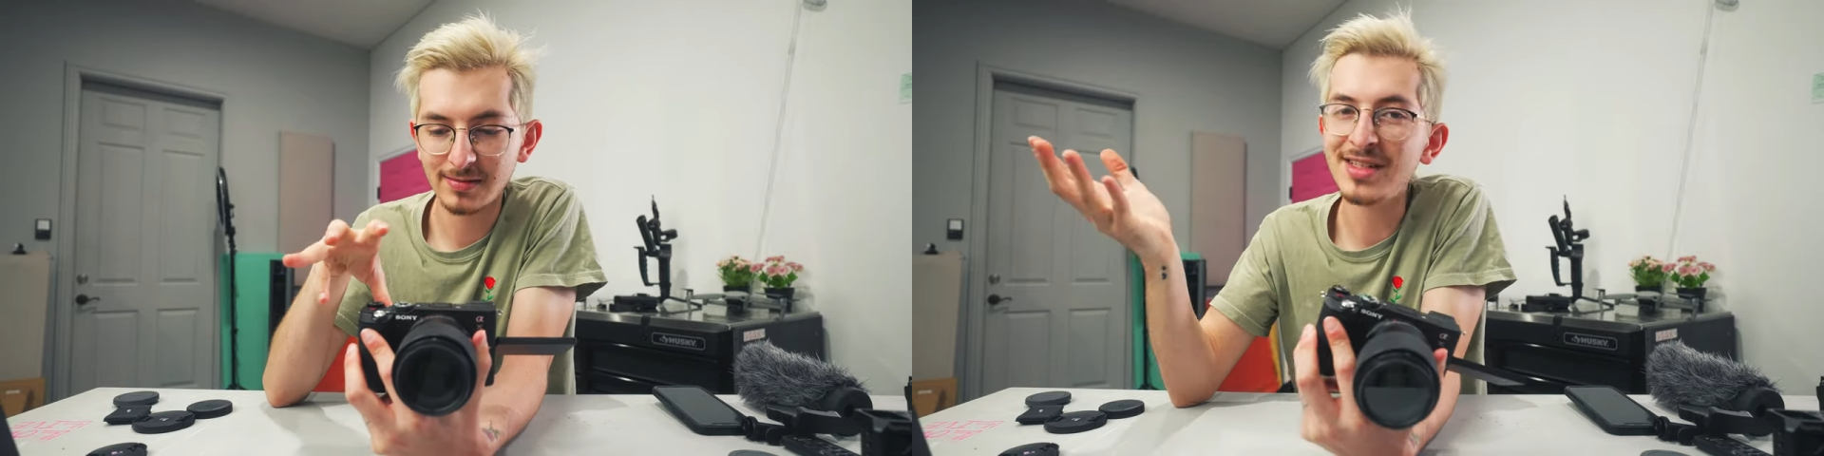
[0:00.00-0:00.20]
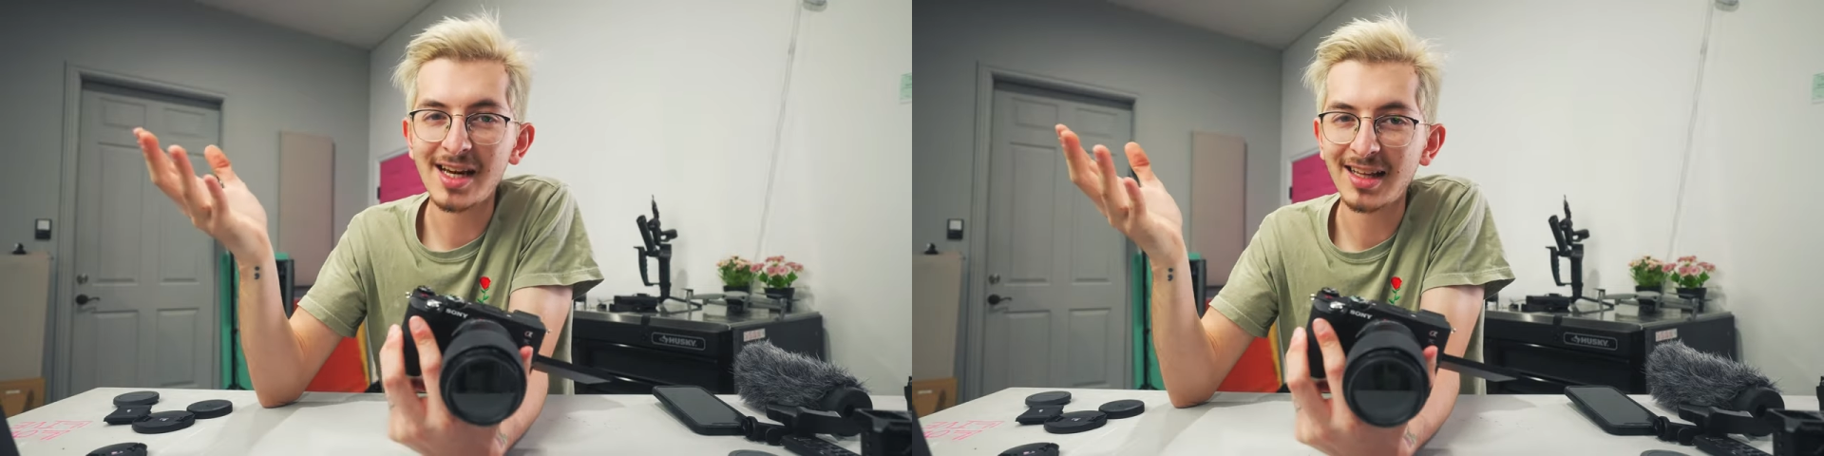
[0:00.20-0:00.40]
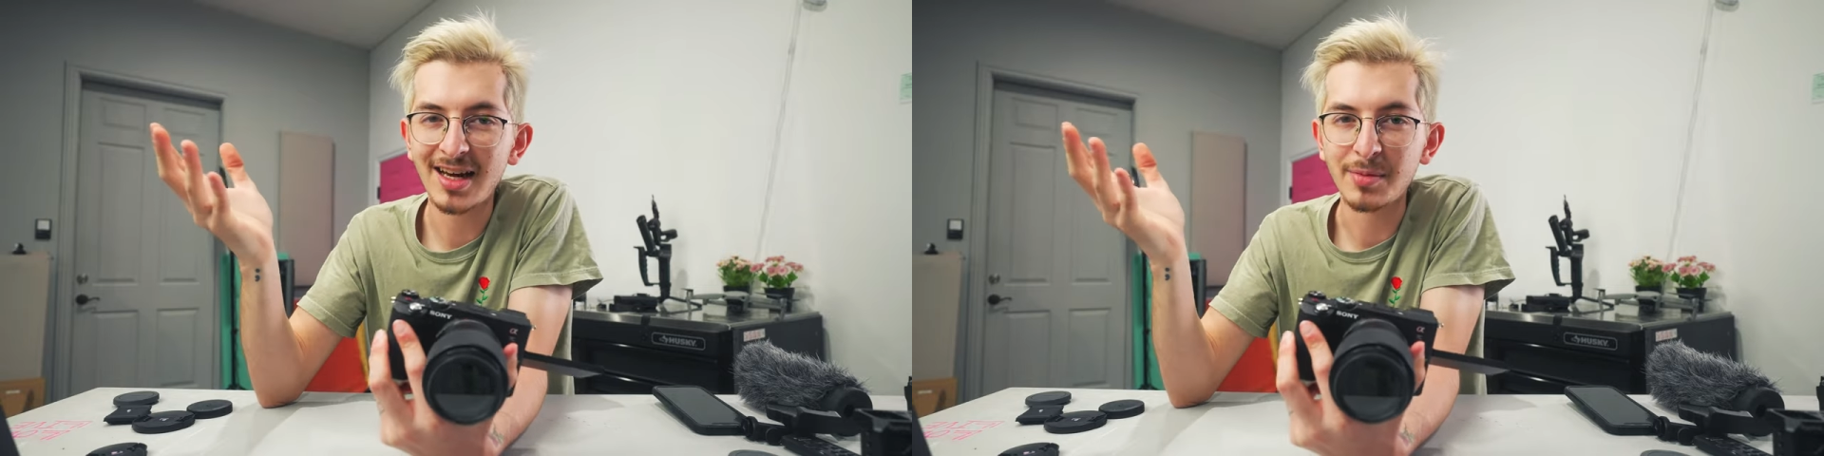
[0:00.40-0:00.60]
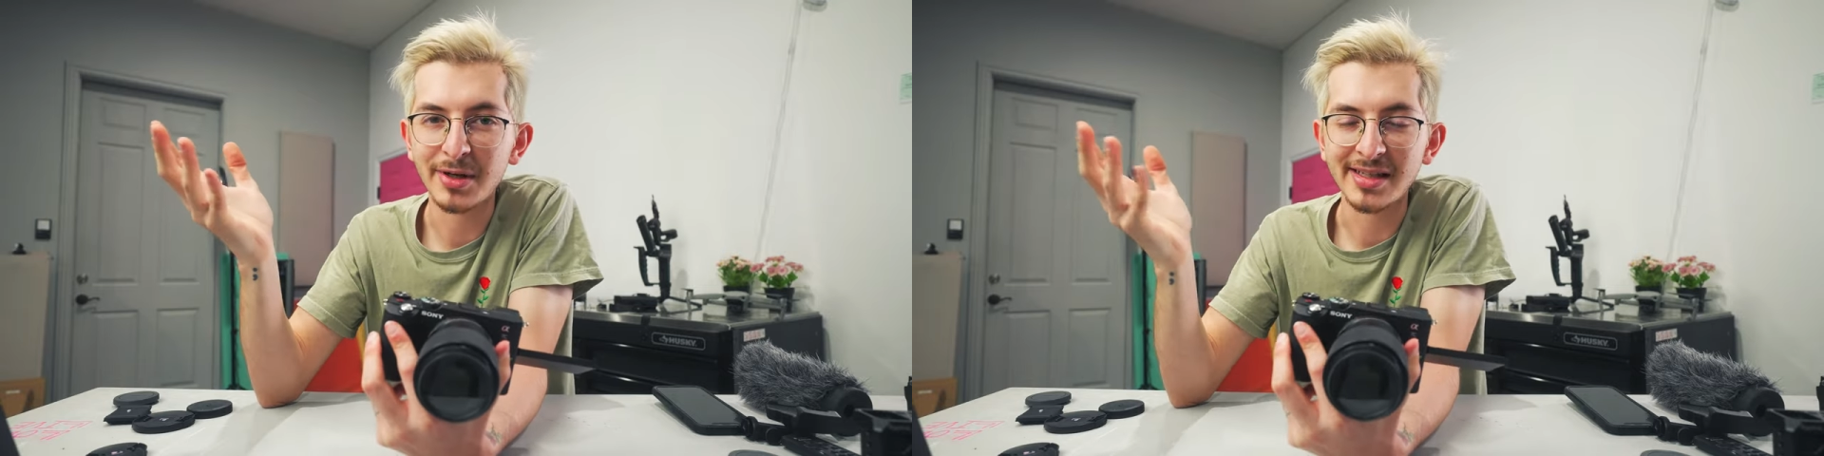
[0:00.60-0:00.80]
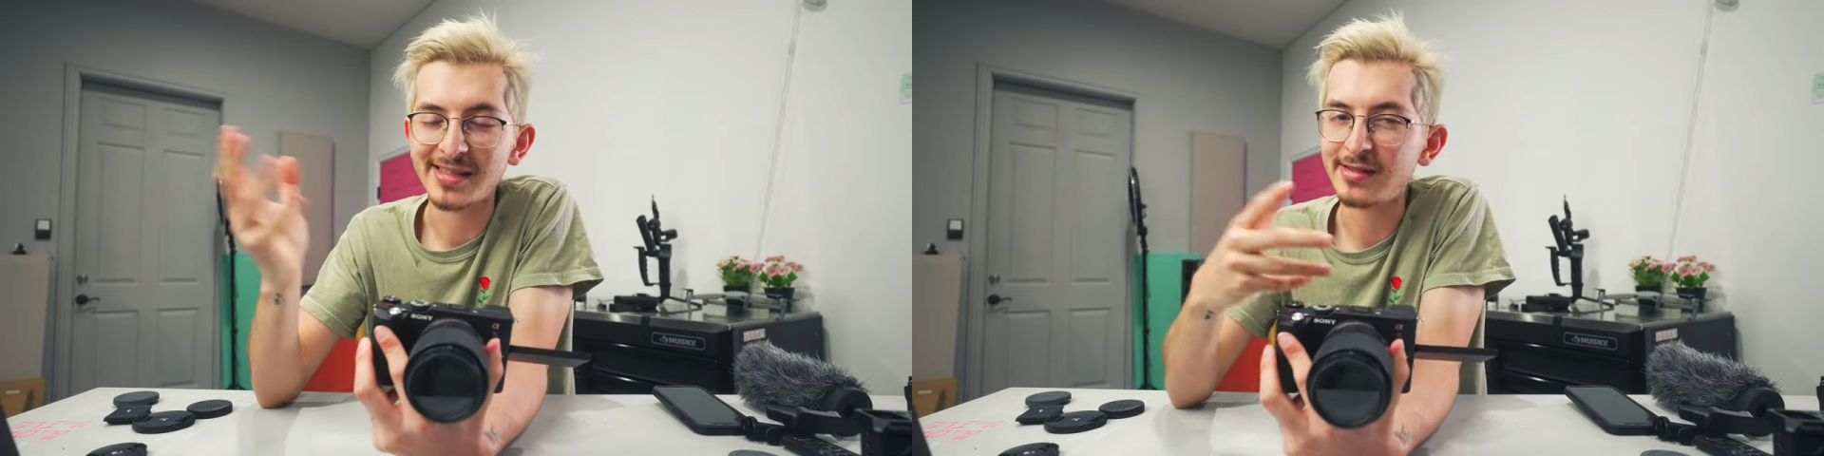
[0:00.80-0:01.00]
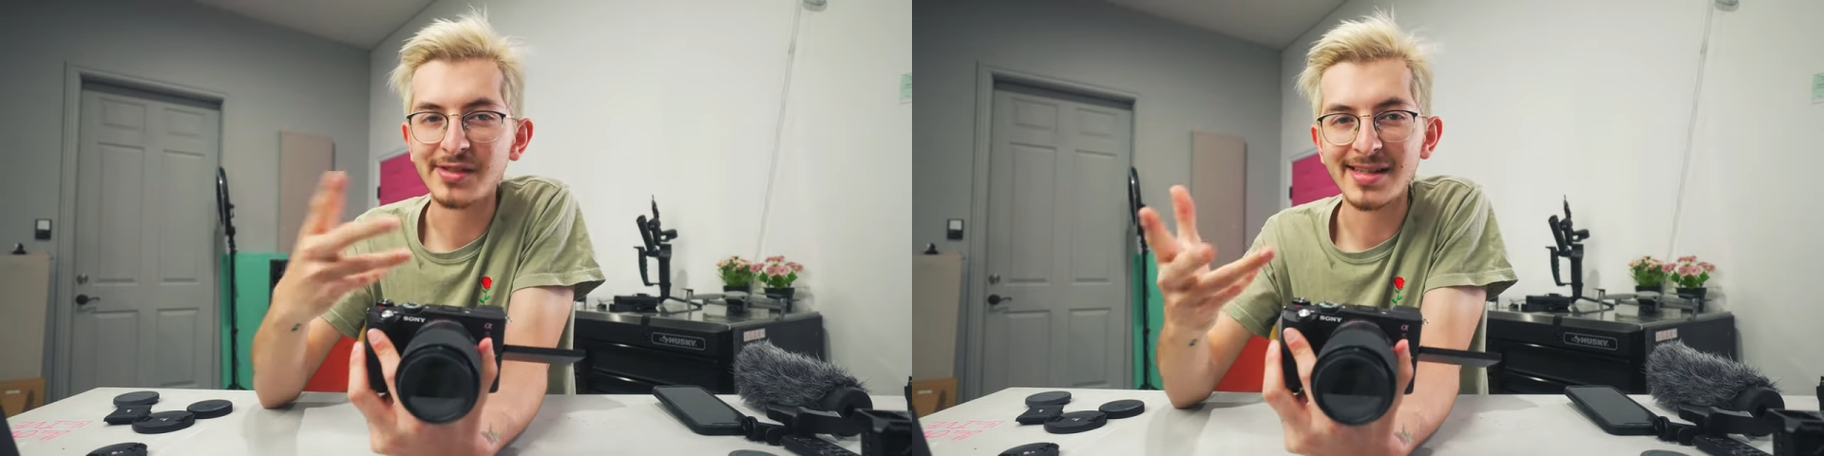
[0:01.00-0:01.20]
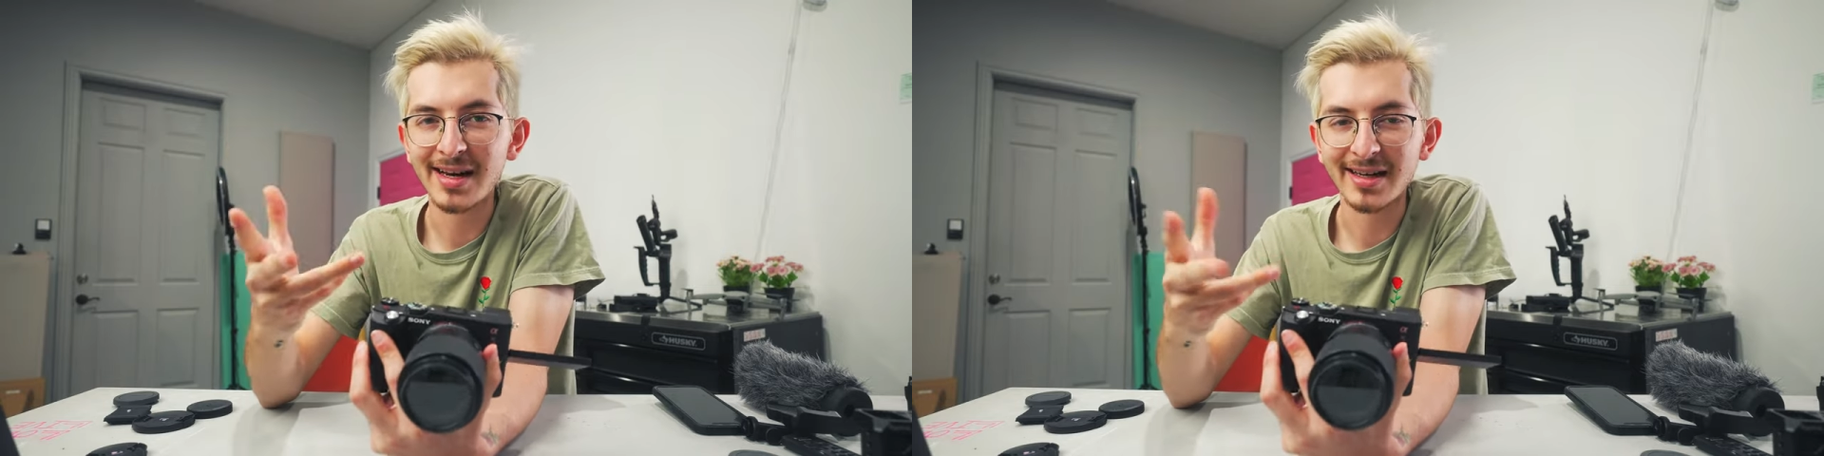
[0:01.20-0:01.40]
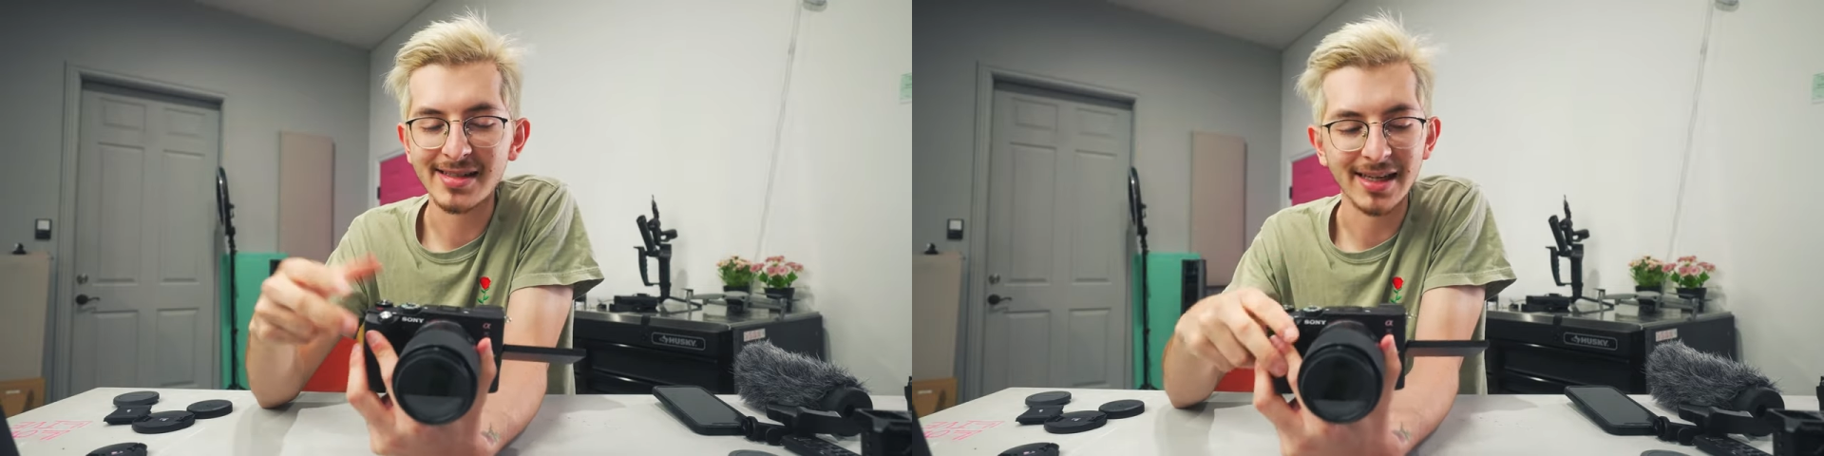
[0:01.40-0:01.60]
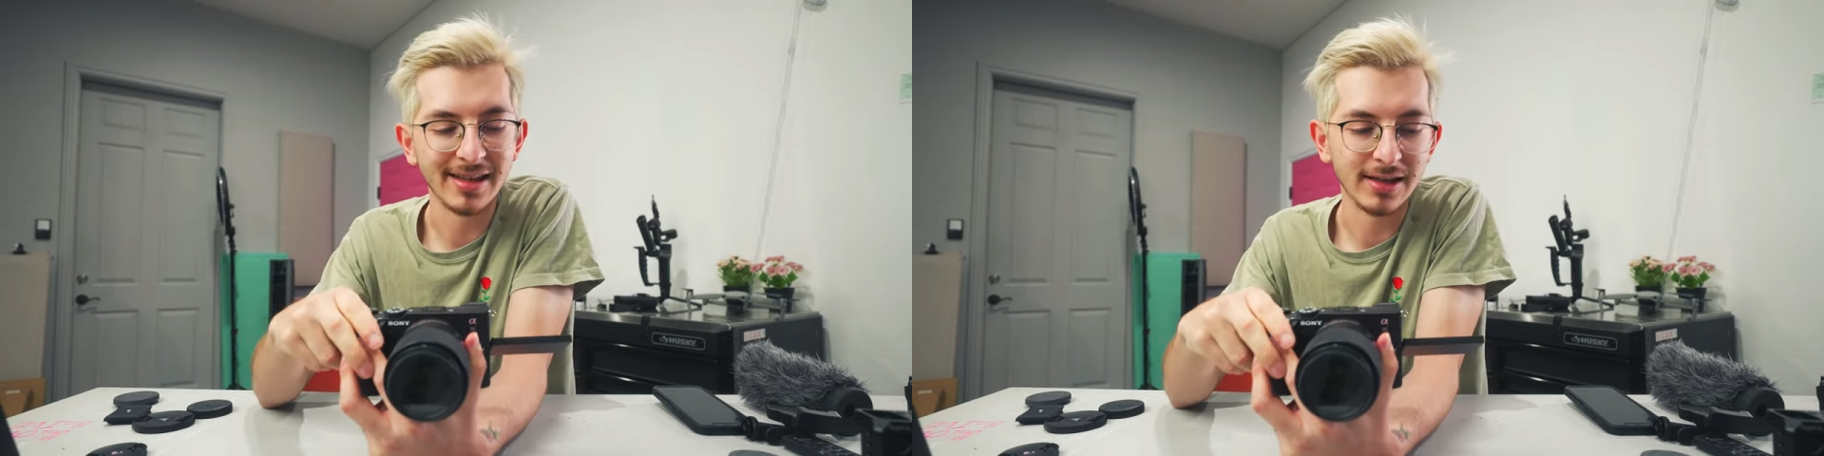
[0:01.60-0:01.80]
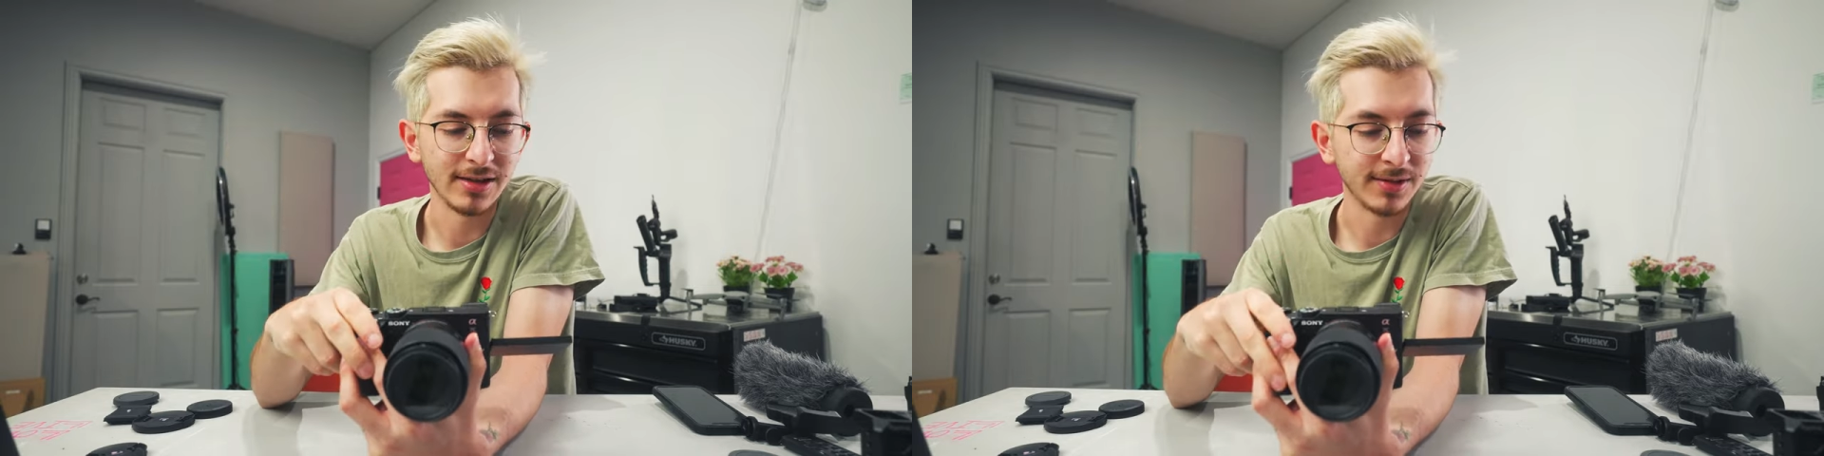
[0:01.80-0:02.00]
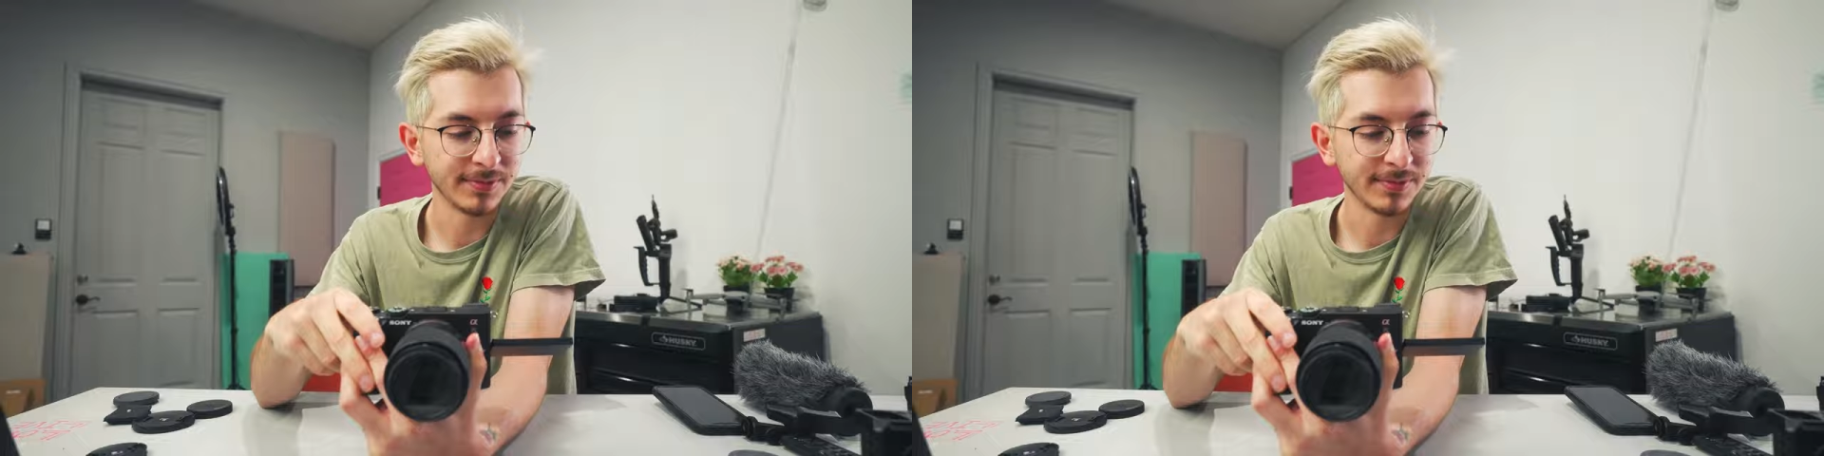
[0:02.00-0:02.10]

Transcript: There's not a lot of buttons, so it's not gonna take that long.